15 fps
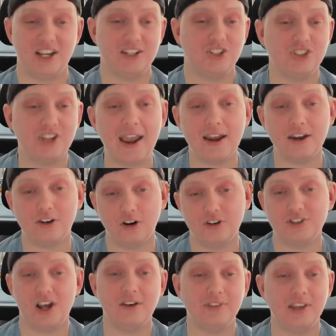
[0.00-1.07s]

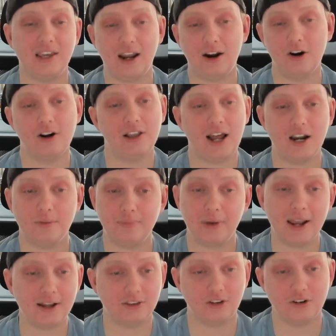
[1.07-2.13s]
Sanders of the Carolina
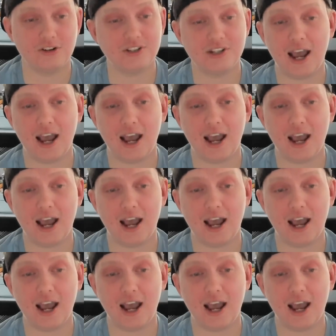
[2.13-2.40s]
Panthers.